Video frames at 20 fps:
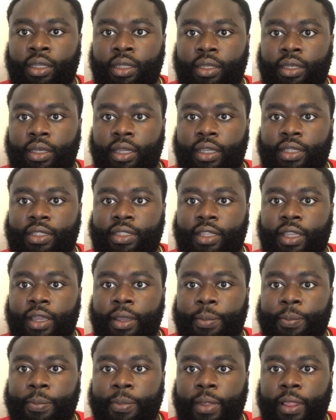Next
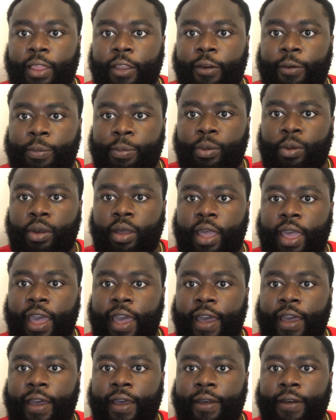up, Liverpool
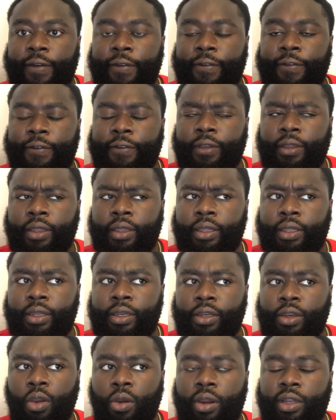have
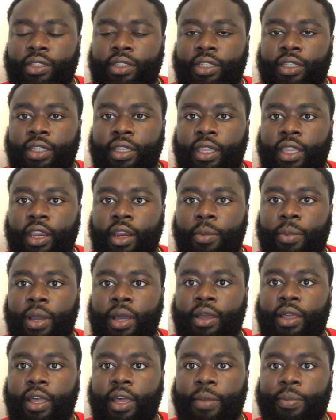Norwich in the
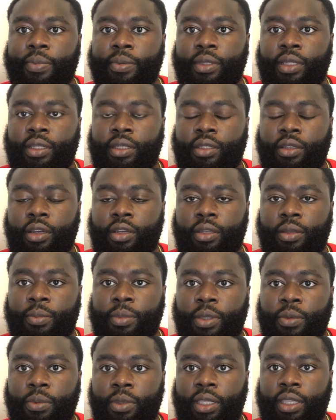Carabao Cup during the
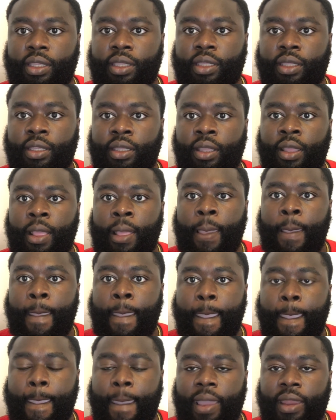midweek.
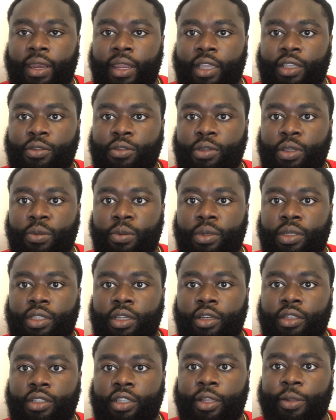And next week, we'll
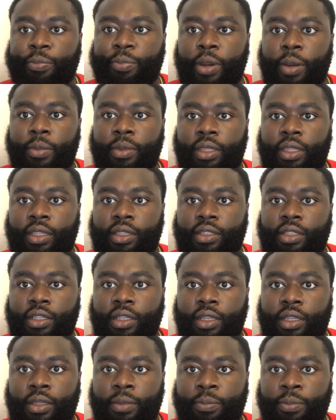return to the Premier League
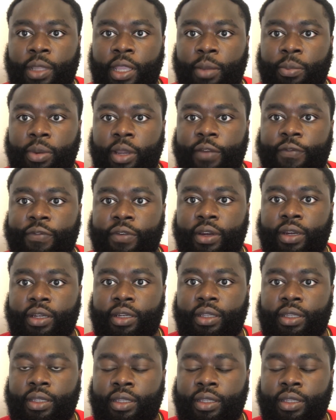to play Brentford.